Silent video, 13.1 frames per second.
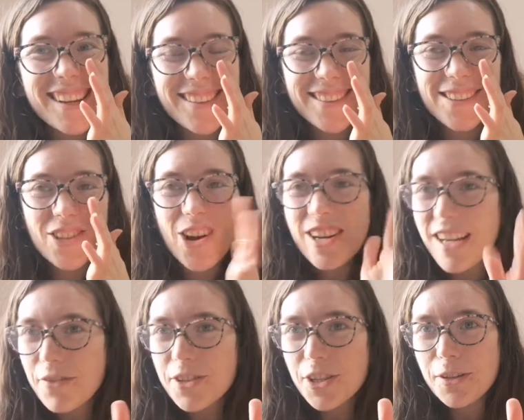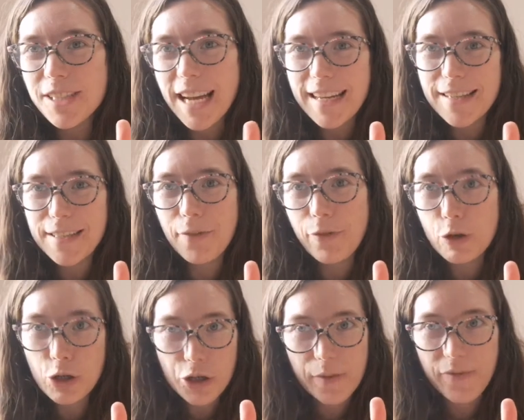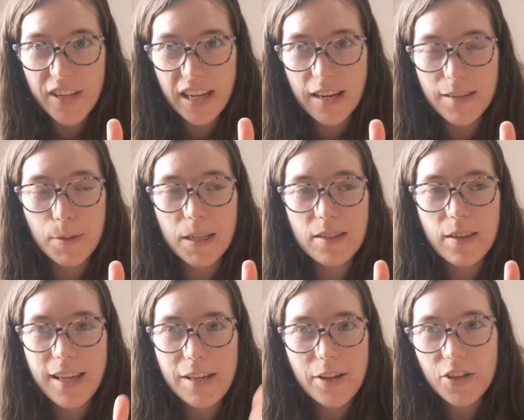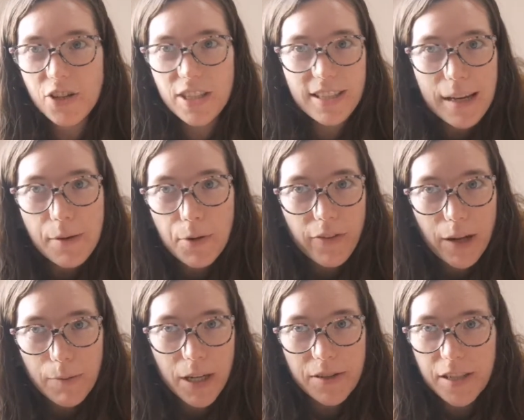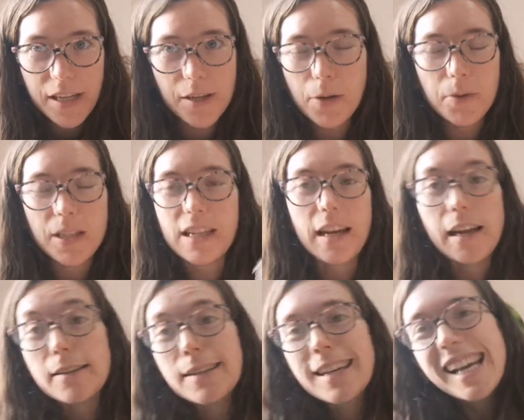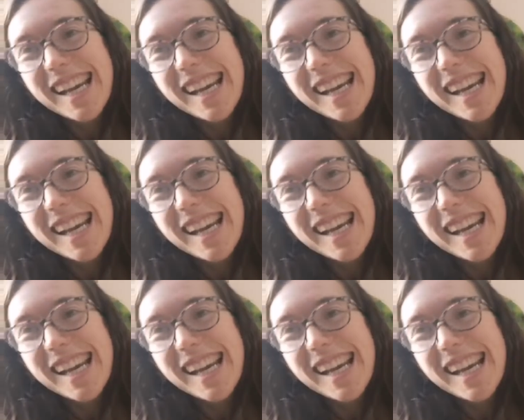Oh gosh, I never do dates in Flosstube videos because I think you can just see when I've uploaded it. You know what the date is.